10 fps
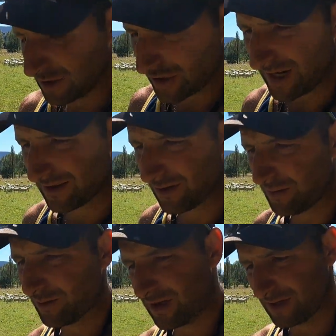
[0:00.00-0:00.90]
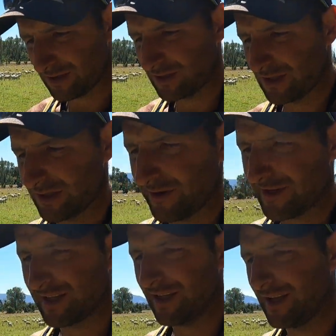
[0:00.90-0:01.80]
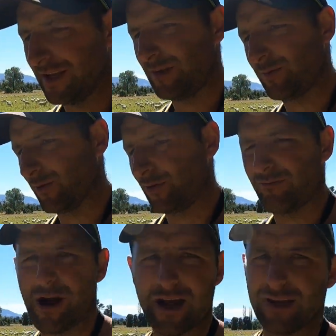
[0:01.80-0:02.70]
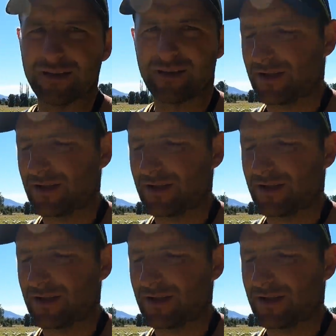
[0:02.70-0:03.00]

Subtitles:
track that I put in just recently with all the rain is